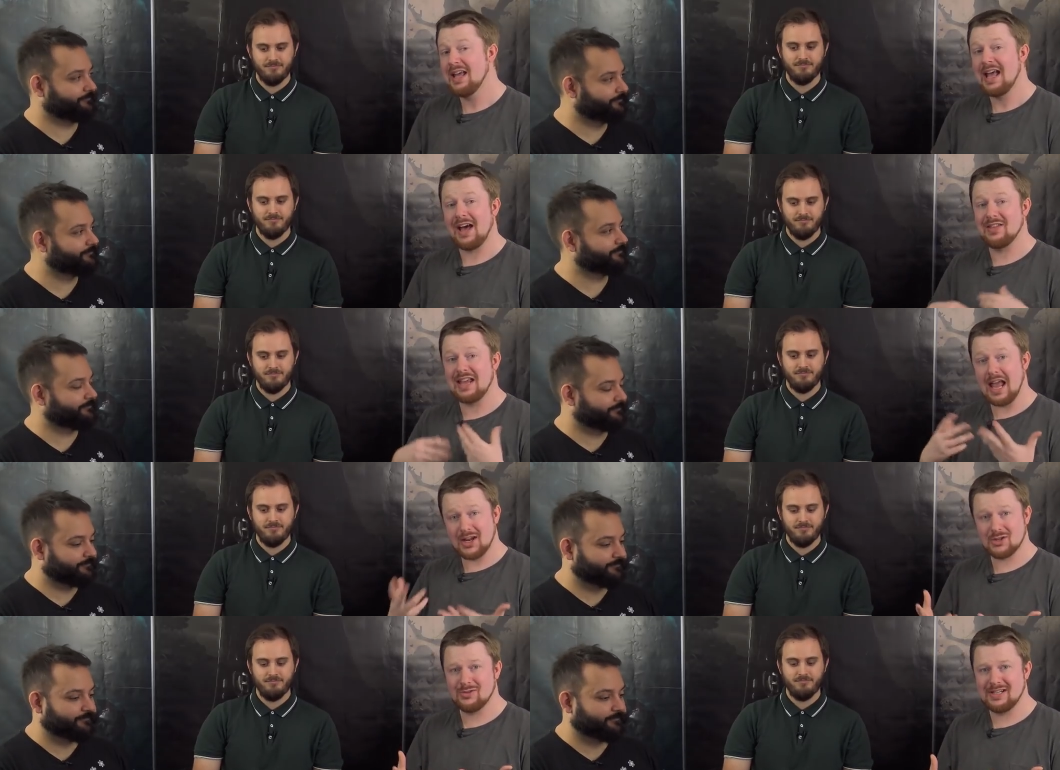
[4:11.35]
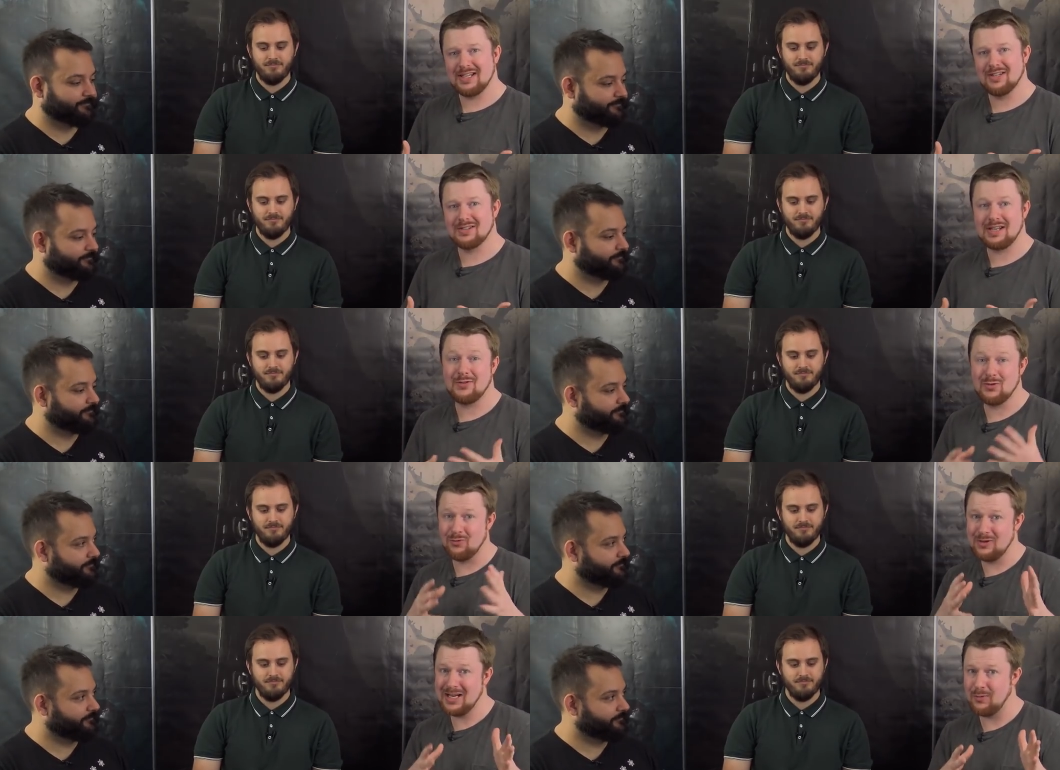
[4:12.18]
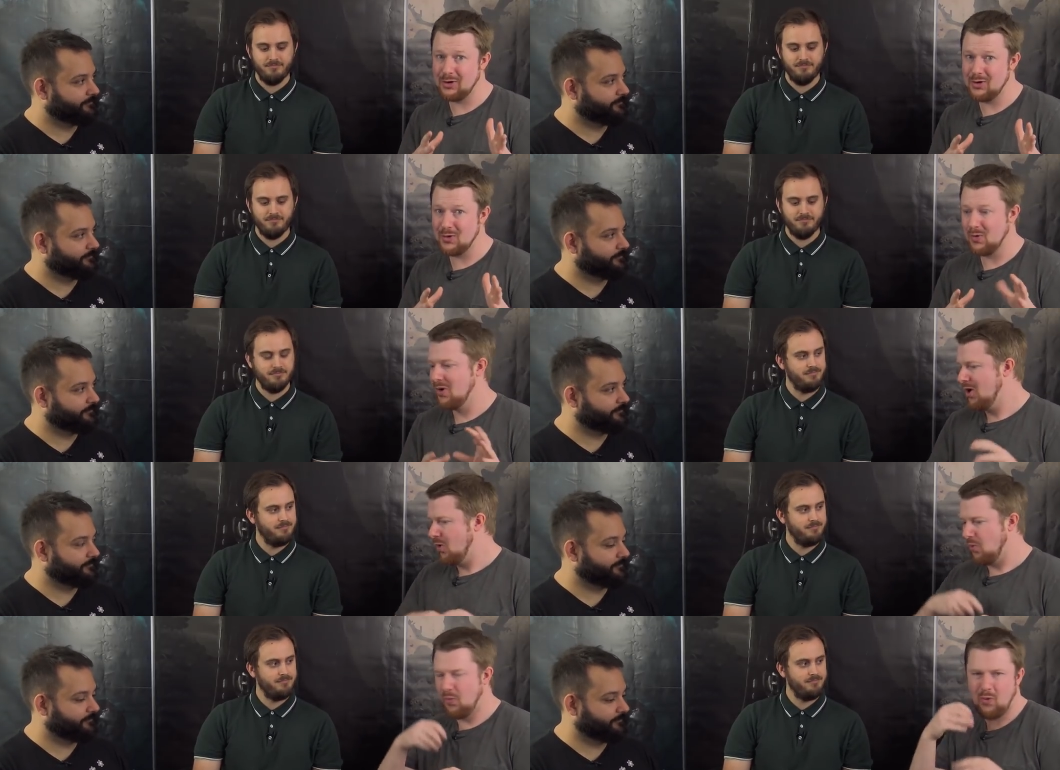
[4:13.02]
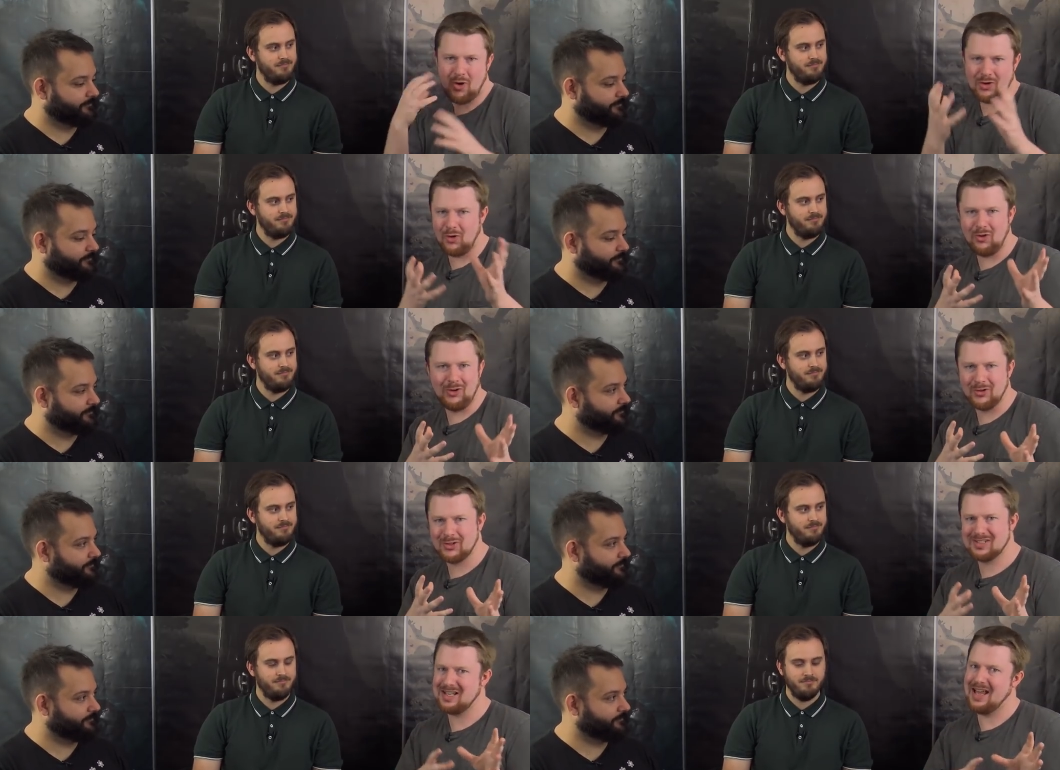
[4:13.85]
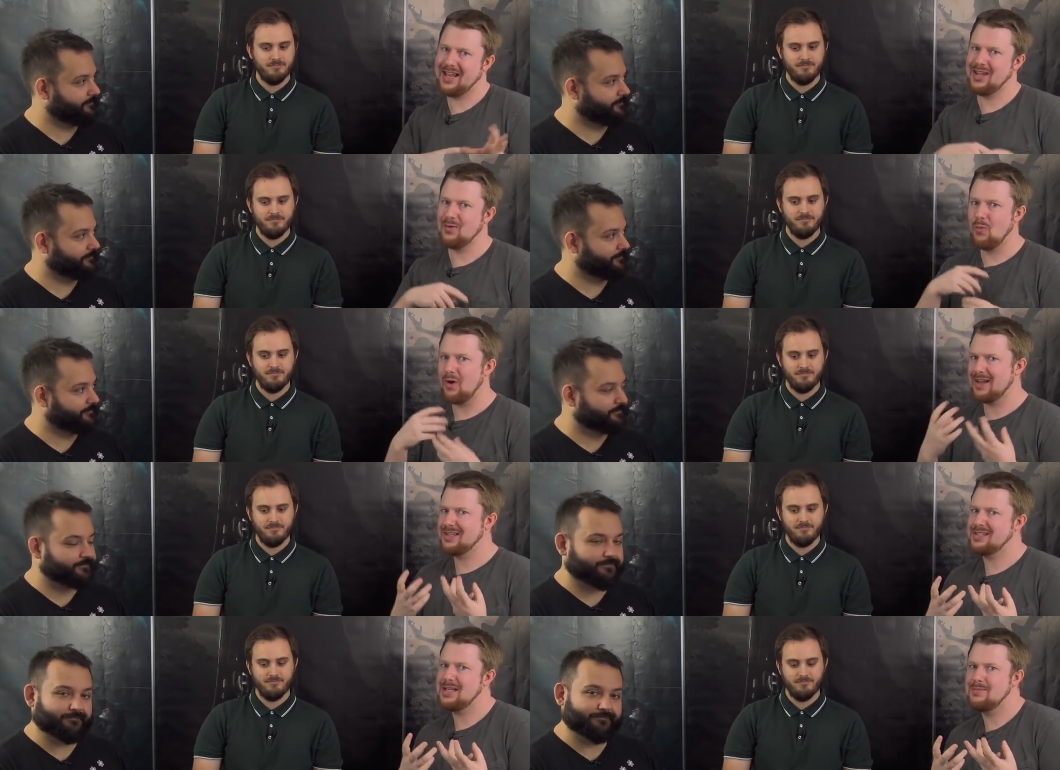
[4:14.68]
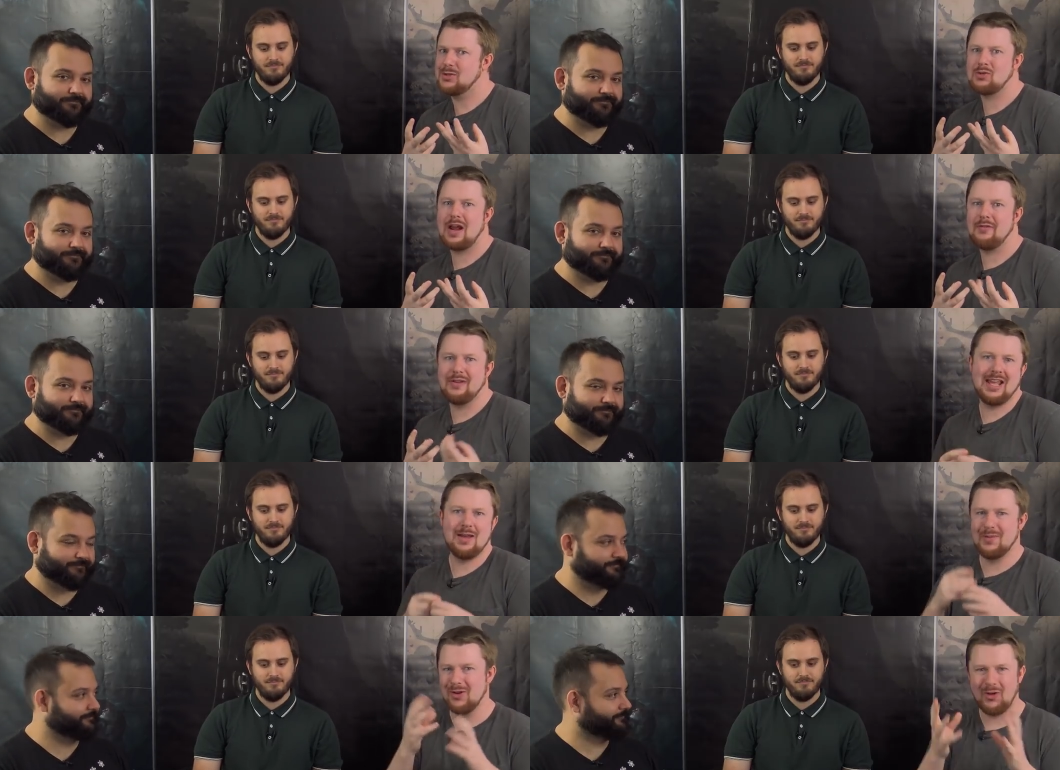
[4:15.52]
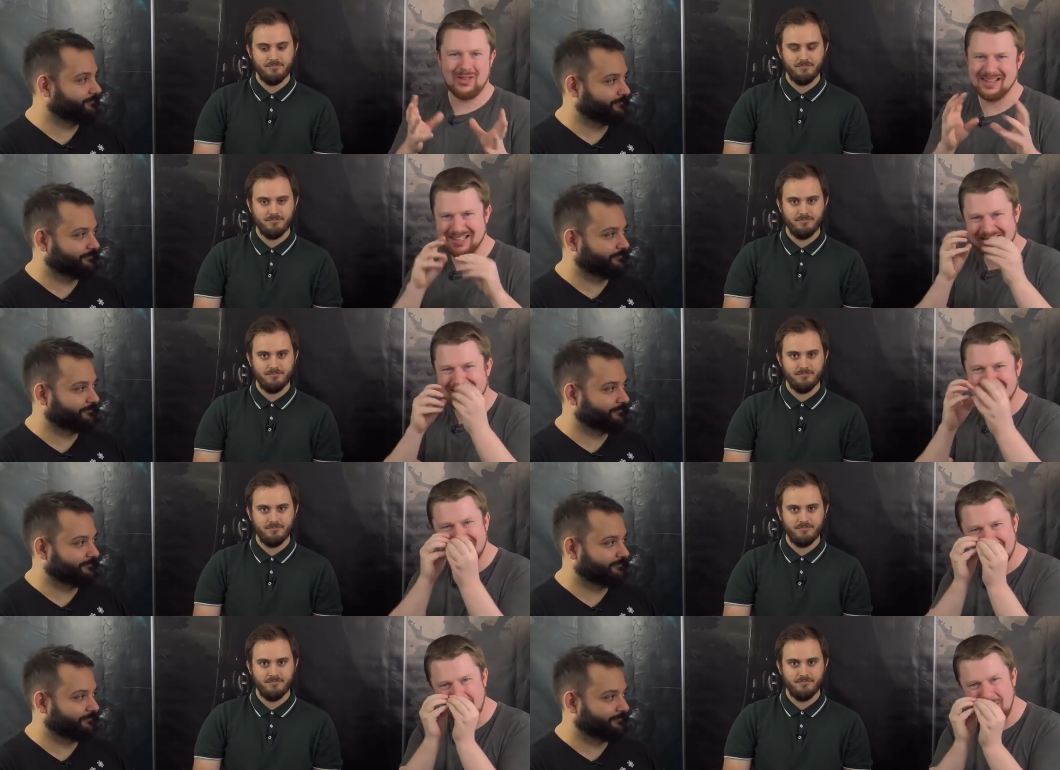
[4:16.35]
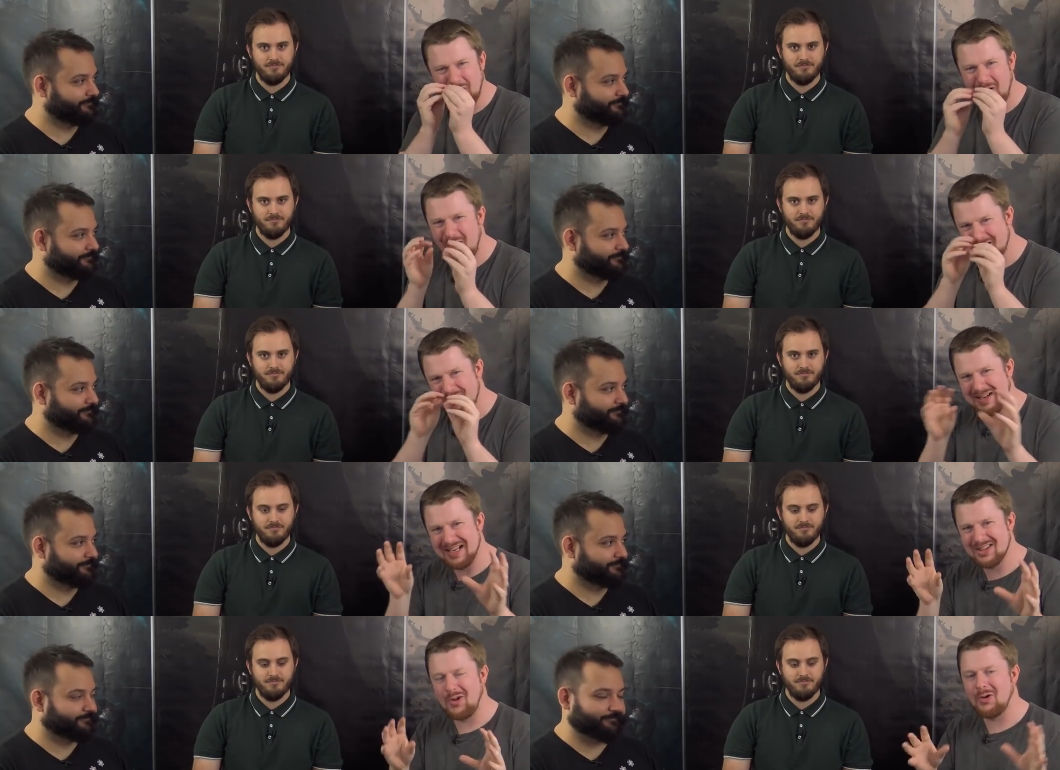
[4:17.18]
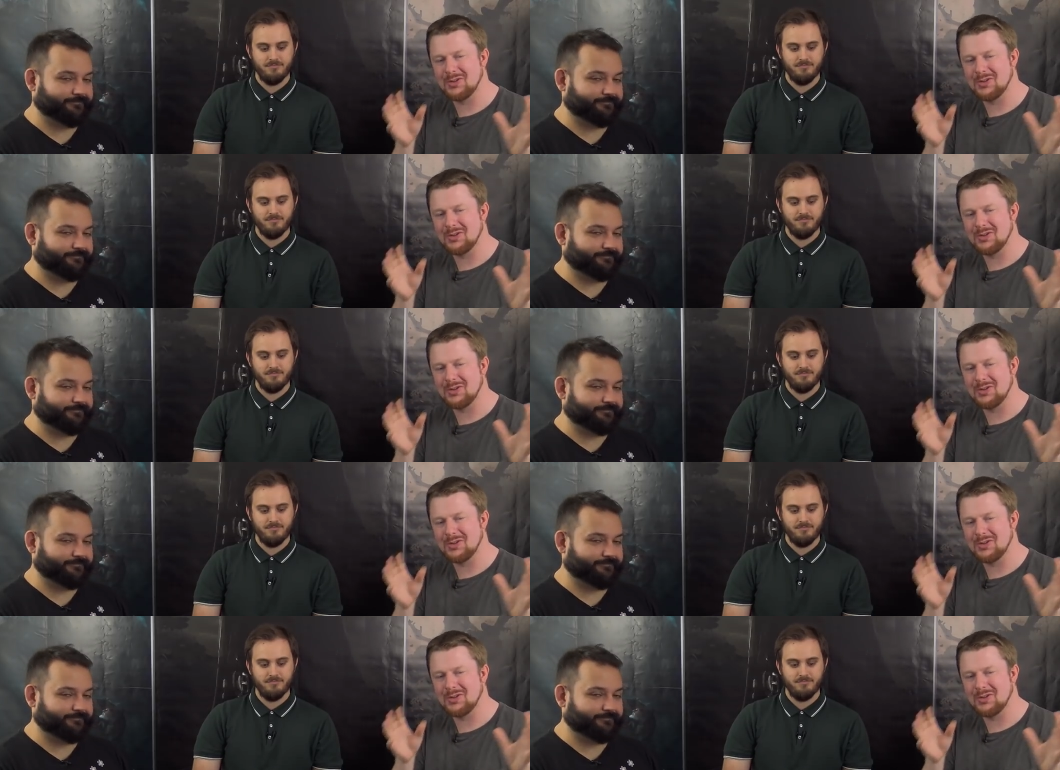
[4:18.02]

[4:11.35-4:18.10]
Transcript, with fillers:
Speaker 1: and the extra details if you really want to know what it all looks like and what Hassim's driving him and all the, the, the, the plot beneath it all.